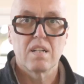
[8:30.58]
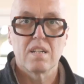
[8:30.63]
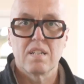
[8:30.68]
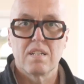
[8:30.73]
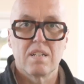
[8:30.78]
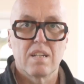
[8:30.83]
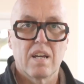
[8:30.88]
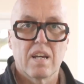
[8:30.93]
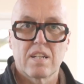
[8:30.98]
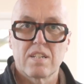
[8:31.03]

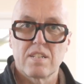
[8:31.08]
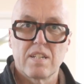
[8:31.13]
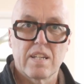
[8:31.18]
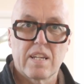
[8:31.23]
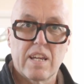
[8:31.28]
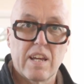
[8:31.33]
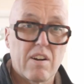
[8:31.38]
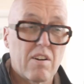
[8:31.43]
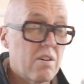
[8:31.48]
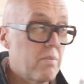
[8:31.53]
don't actually
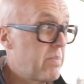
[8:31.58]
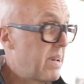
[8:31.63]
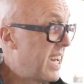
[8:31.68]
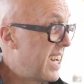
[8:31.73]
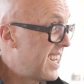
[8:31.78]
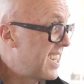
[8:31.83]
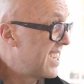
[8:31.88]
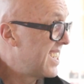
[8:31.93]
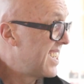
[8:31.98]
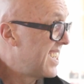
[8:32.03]
care
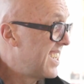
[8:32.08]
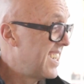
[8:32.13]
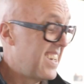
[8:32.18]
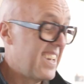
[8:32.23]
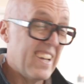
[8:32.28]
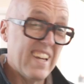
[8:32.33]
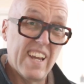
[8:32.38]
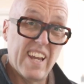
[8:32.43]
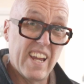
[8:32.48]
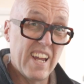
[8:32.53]
about
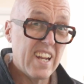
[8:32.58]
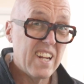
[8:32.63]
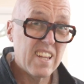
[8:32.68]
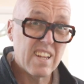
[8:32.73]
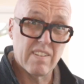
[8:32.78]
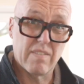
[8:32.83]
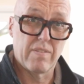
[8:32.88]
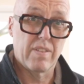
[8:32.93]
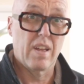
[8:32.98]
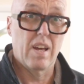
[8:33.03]
any
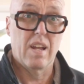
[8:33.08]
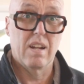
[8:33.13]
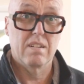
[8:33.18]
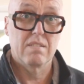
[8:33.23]
of that.